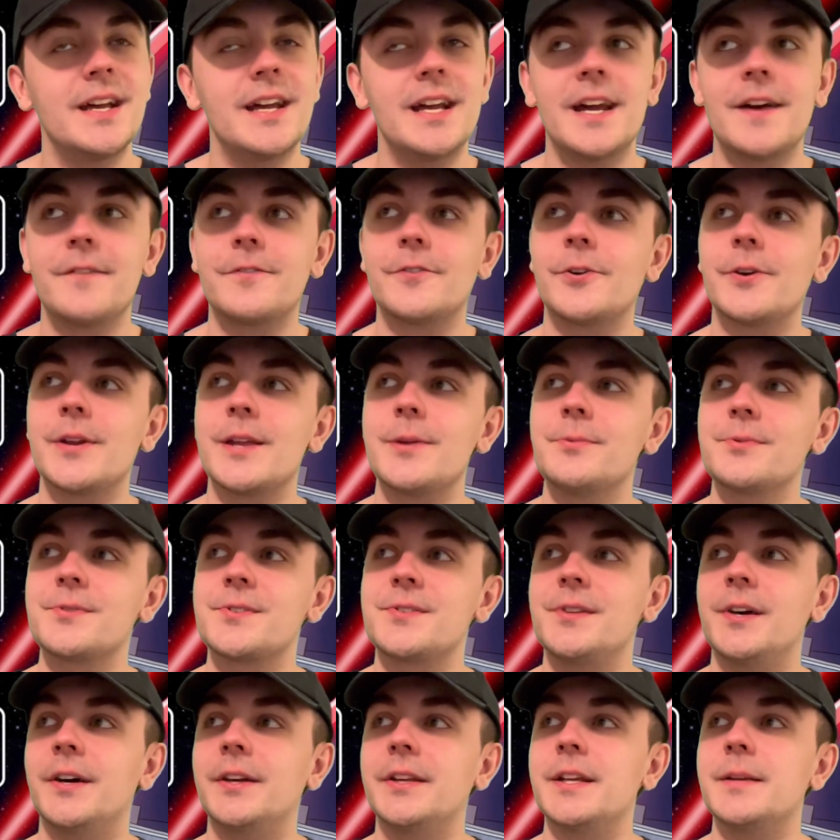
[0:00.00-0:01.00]
after he
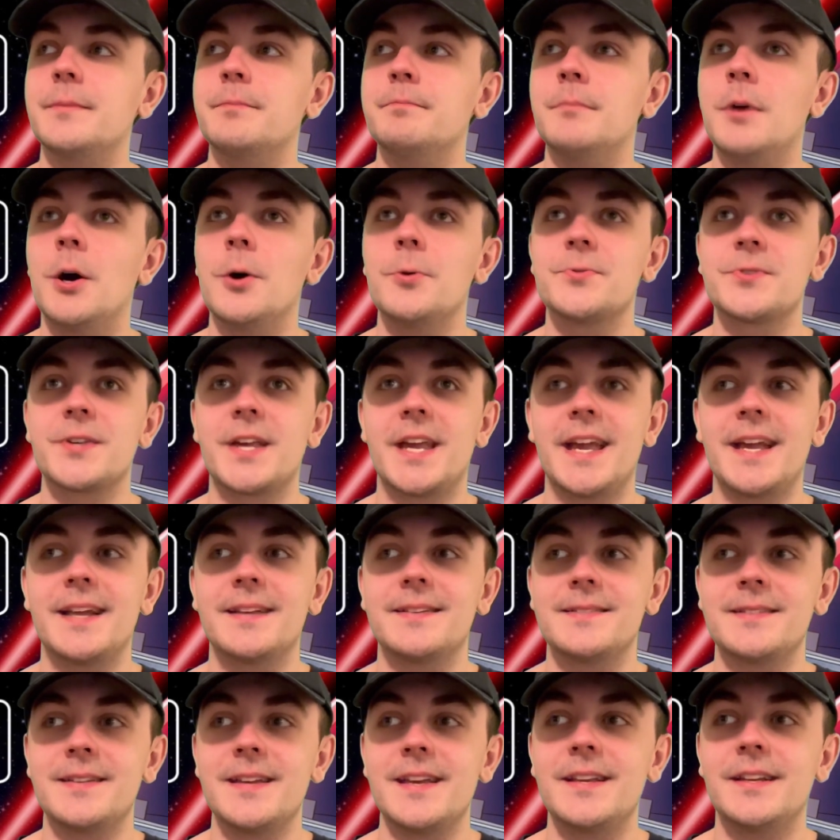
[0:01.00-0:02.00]
was done at Moe's
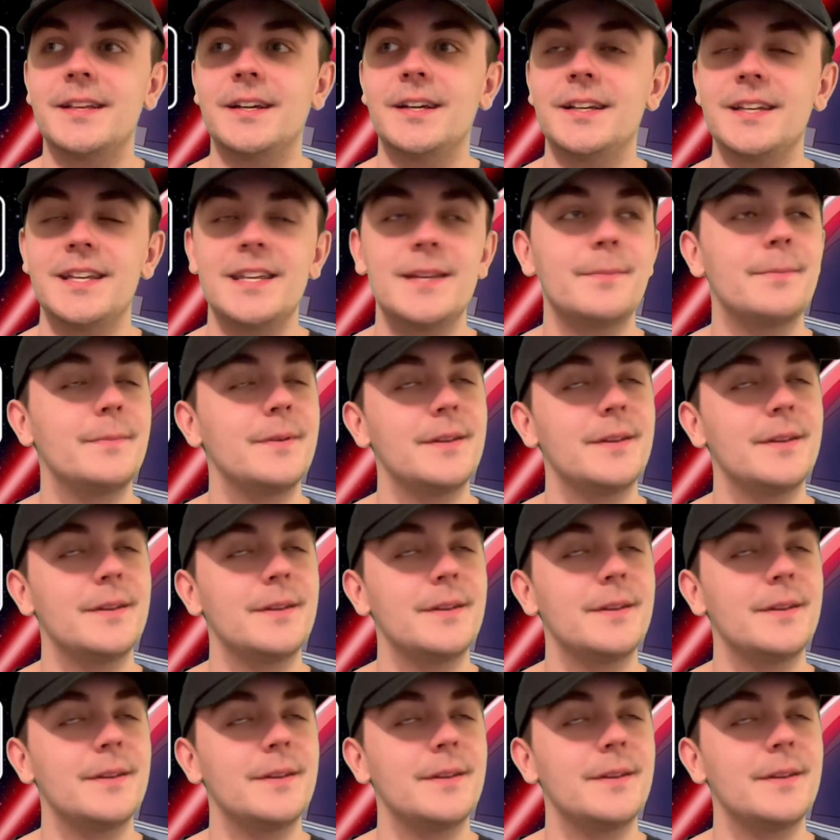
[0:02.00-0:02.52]
Cantina, he